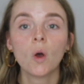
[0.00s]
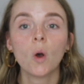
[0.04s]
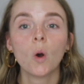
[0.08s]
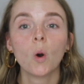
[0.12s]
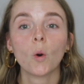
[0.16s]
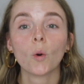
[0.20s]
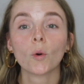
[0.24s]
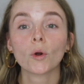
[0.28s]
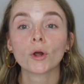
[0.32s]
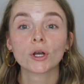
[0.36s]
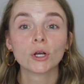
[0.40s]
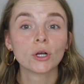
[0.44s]

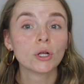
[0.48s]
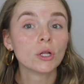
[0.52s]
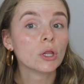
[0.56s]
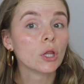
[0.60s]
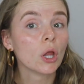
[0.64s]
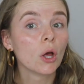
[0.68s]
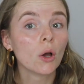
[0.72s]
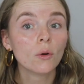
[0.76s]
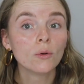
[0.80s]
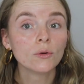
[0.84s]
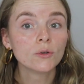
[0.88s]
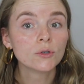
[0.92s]
or
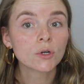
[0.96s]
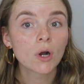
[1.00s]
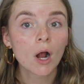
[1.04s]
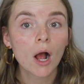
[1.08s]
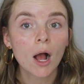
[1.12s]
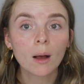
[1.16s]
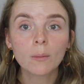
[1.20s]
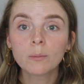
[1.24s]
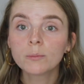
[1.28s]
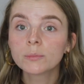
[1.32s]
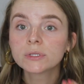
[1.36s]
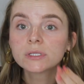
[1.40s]
glow
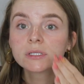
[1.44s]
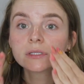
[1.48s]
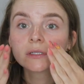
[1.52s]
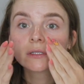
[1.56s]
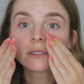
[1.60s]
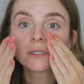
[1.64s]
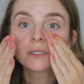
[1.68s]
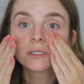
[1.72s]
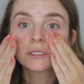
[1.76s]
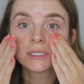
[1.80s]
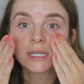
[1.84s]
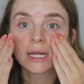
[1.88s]
drops,
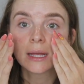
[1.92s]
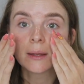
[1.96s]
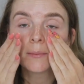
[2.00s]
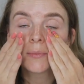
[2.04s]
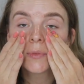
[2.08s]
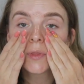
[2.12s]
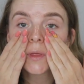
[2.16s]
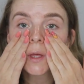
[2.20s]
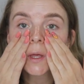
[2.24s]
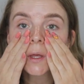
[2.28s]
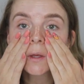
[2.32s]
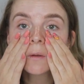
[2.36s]
same
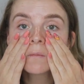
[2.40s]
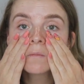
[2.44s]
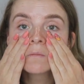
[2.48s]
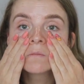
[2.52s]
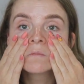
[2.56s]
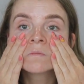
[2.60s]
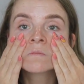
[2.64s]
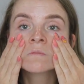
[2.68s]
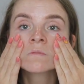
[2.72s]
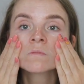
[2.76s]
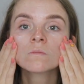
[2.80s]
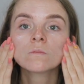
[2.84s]
thing,
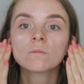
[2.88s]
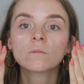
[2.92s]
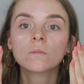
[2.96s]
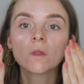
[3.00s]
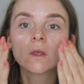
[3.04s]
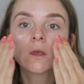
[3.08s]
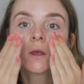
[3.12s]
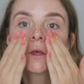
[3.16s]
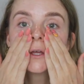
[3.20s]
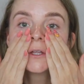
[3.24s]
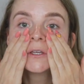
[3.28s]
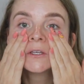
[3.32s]

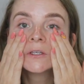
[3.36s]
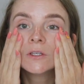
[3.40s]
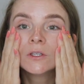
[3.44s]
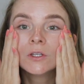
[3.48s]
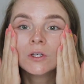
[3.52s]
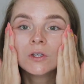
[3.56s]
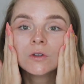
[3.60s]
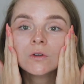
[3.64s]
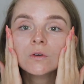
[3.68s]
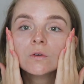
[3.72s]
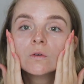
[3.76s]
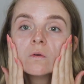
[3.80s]

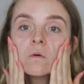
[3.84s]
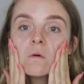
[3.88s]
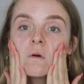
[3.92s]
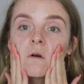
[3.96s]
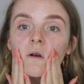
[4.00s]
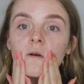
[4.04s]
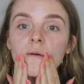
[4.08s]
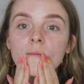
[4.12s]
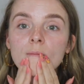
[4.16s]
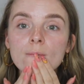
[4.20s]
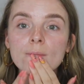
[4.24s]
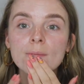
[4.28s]

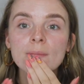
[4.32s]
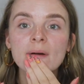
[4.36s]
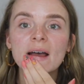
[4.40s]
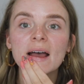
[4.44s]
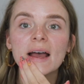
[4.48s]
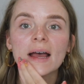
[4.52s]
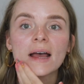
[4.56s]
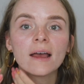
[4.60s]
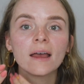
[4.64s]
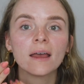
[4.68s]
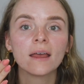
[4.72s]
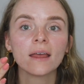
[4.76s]
to
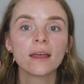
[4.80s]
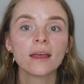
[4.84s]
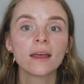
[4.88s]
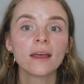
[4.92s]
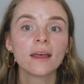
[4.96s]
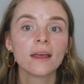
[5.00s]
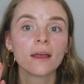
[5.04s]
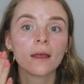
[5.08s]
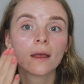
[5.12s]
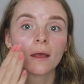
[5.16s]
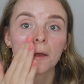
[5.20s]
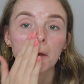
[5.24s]
my
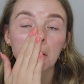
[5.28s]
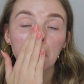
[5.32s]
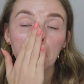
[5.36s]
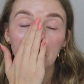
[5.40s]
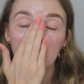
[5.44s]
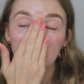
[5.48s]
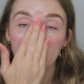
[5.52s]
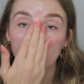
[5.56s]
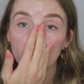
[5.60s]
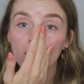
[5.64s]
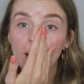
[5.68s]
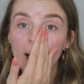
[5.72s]

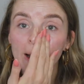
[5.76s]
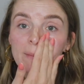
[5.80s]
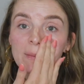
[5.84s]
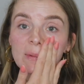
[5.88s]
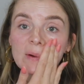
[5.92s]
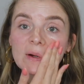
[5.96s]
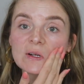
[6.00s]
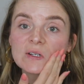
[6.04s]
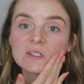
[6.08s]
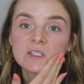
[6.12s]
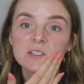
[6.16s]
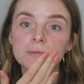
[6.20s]

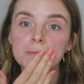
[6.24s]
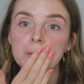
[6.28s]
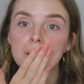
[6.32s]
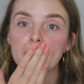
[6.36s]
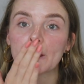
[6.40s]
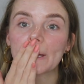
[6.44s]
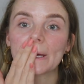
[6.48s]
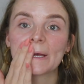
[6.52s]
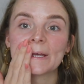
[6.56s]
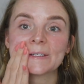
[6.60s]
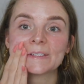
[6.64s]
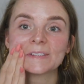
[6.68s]
primer just
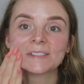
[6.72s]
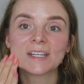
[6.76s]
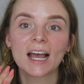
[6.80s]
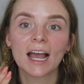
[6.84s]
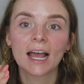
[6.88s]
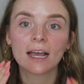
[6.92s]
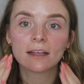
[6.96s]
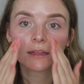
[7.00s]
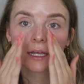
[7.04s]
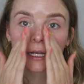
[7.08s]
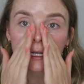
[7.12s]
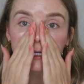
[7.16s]
because
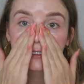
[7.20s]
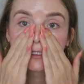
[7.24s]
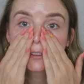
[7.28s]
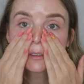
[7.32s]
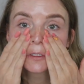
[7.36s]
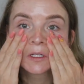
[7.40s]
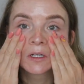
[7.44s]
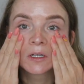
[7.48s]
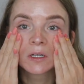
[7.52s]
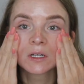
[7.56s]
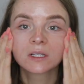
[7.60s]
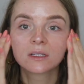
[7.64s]
I like to
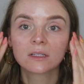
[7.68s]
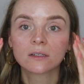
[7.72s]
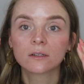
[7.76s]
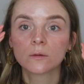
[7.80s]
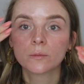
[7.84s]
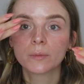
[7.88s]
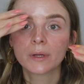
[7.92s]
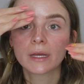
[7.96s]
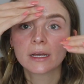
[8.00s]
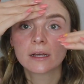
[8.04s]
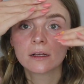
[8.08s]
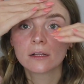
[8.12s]
look a little
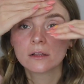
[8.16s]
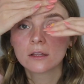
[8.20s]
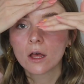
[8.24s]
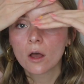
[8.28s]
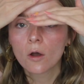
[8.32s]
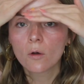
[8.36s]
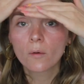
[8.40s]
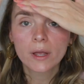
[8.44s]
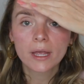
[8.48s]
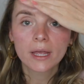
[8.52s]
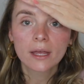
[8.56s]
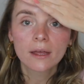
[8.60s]
bit
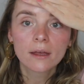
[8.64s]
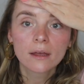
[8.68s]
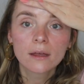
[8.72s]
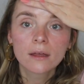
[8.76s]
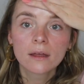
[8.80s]
glowy.